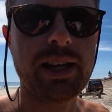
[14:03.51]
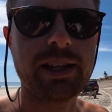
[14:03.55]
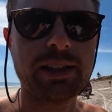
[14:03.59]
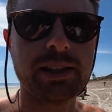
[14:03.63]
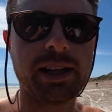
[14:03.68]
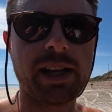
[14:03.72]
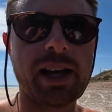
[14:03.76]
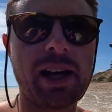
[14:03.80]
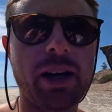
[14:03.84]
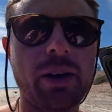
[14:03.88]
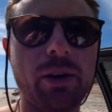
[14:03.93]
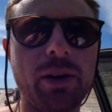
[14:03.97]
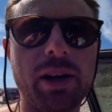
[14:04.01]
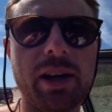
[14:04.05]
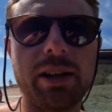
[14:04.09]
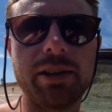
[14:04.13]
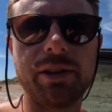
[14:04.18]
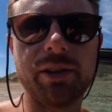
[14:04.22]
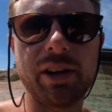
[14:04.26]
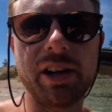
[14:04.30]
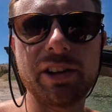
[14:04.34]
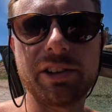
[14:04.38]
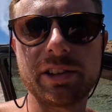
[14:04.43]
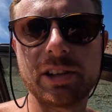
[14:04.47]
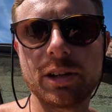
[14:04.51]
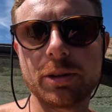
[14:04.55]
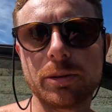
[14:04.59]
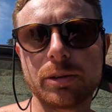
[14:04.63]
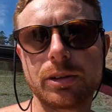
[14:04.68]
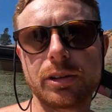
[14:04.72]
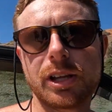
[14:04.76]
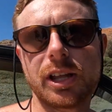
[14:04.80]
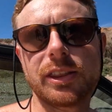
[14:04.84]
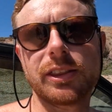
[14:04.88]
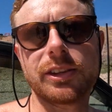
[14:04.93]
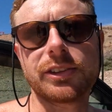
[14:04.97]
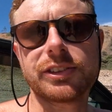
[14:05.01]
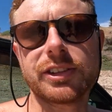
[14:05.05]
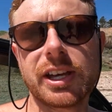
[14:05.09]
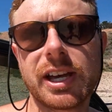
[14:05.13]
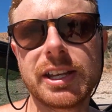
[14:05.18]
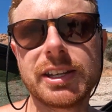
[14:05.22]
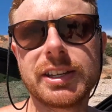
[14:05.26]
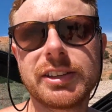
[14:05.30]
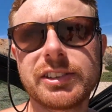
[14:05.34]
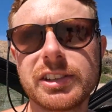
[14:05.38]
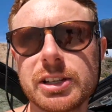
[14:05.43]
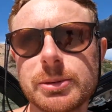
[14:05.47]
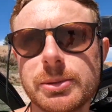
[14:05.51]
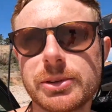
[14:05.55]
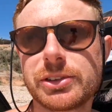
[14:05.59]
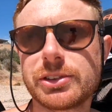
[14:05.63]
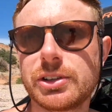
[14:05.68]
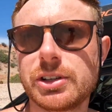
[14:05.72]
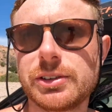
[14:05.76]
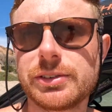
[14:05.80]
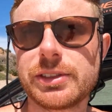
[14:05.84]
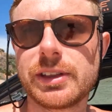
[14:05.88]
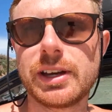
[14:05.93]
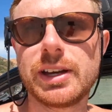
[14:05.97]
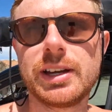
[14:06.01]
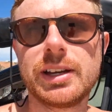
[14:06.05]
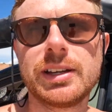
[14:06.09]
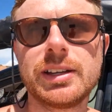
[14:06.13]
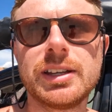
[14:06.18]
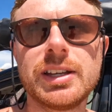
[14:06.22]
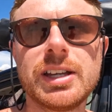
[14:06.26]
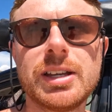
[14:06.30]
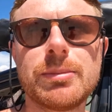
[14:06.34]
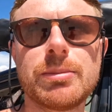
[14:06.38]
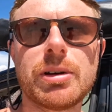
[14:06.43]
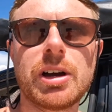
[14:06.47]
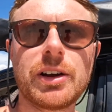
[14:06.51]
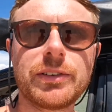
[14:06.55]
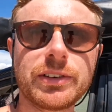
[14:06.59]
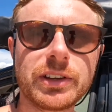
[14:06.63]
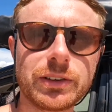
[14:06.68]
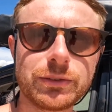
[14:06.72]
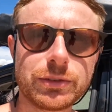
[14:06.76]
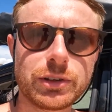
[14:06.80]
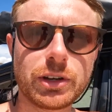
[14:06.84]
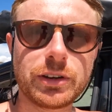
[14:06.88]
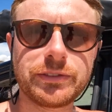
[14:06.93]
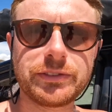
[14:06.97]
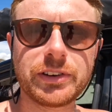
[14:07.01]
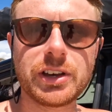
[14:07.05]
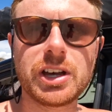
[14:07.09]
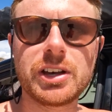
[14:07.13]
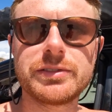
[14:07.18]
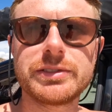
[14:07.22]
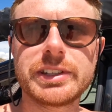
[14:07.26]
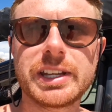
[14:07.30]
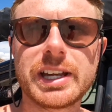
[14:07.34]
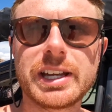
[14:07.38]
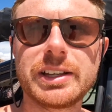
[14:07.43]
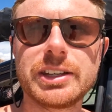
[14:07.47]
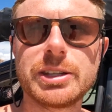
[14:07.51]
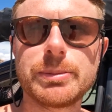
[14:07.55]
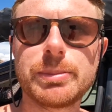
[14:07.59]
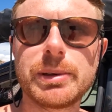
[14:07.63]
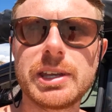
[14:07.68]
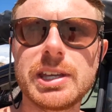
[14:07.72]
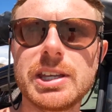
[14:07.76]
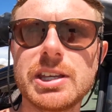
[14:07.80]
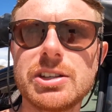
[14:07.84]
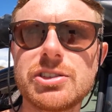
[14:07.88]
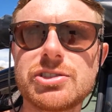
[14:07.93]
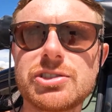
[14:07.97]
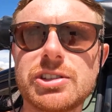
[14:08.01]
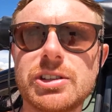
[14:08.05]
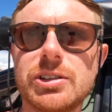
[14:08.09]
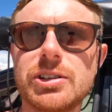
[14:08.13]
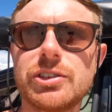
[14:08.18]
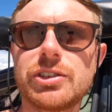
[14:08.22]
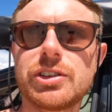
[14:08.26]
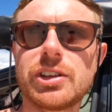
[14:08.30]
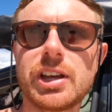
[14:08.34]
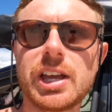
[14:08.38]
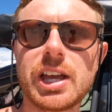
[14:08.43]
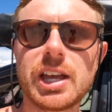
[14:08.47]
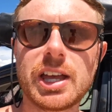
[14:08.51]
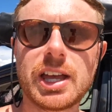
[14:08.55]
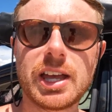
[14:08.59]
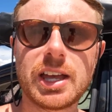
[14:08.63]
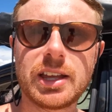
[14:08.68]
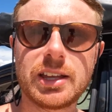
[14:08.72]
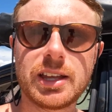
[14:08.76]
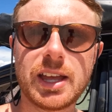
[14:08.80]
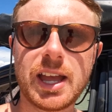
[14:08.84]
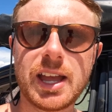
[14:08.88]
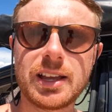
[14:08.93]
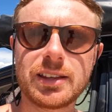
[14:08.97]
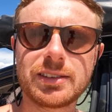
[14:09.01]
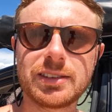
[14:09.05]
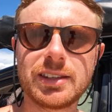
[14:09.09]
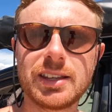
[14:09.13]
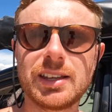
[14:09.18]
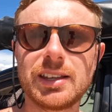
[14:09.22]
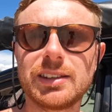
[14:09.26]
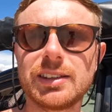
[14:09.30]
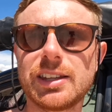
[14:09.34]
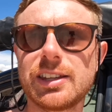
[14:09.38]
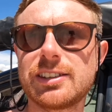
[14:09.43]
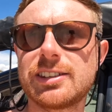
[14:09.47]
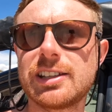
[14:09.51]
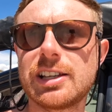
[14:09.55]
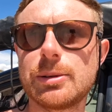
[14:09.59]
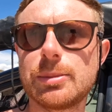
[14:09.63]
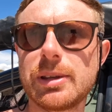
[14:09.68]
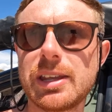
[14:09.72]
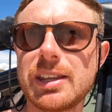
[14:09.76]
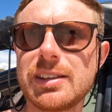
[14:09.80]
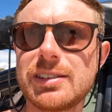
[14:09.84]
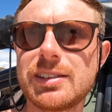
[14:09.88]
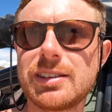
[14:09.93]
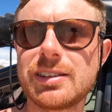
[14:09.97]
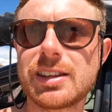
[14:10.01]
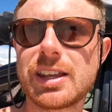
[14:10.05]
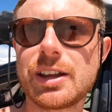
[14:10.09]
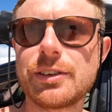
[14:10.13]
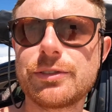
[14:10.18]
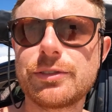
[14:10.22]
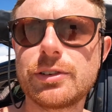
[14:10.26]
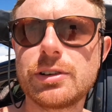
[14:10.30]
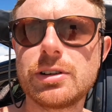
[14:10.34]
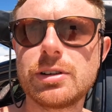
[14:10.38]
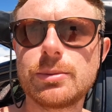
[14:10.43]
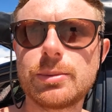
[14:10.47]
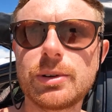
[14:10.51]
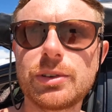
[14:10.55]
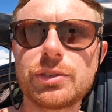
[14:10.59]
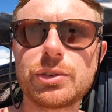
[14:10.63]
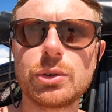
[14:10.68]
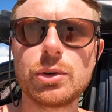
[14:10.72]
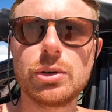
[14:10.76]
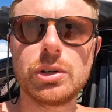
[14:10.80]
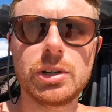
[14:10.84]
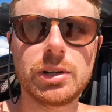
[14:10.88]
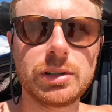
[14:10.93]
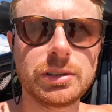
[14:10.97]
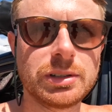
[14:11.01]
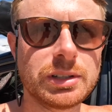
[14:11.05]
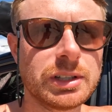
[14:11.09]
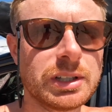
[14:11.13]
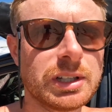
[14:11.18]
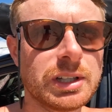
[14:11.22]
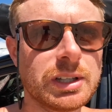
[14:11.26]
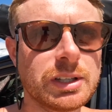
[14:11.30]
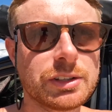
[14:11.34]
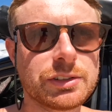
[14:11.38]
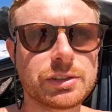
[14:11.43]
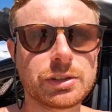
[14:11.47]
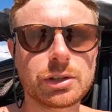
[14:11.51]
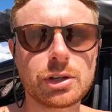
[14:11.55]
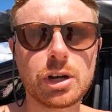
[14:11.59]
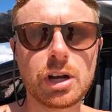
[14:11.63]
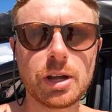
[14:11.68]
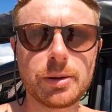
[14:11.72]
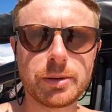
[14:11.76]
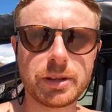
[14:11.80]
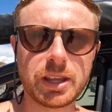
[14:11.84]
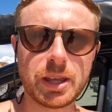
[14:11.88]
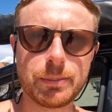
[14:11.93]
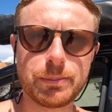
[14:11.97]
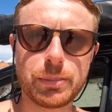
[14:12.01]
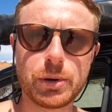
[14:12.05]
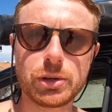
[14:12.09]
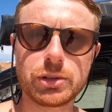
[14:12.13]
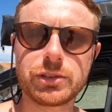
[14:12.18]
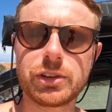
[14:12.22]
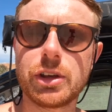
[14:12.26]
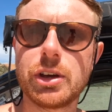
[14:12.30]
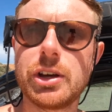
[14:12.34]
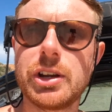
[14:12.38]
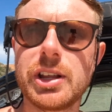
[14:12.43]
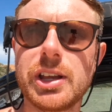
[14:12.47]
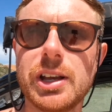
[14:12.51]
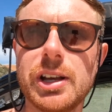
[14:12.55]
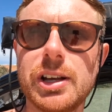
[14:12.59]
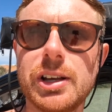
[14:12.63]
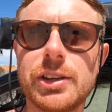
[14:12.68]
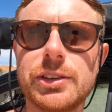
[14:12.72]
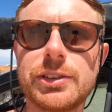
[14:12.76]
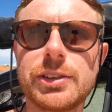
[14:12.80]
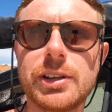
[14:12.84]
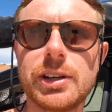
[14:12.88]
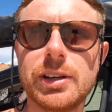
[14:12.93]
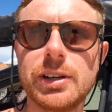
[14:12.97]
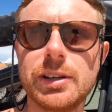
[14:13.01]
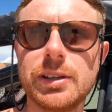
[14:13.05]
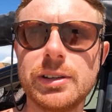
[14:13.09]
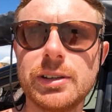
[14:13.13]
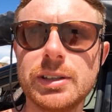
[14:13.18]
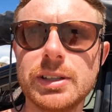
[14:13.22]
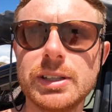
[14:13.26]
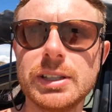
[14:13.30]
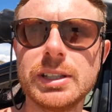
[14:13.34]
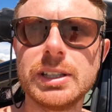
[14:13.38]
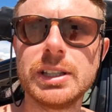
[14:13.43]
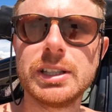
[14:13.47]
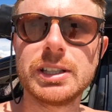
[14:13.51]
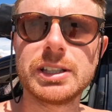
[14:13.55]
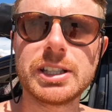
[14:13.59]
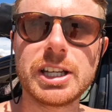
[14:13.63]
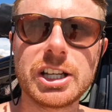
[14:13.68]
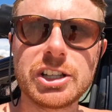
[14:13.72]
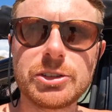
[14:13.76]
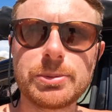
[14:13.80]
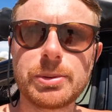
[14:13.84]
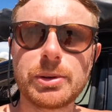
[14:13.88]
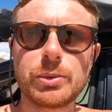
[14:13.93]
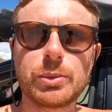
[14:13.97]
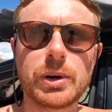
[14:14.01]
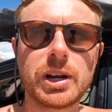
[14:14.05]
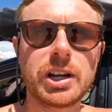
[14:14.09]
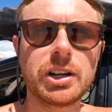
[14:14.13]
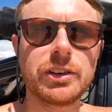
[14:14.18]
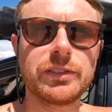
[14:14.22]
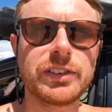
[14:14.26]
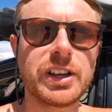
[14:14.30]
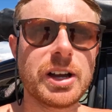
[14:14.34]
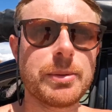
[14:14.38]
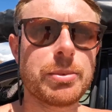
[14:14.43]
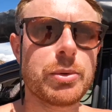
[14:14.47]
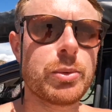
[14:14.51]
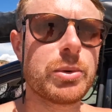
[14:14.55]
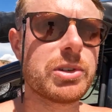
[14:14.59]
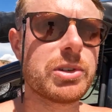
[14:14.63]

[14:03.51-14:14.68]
in and out, there is a little, like the sand is a little bit soft there. But I think if you go further down the beach, there is an exit that's a little bit easier to get through. We saw some guy get bogged earlier, so yeah, just be wary of that. But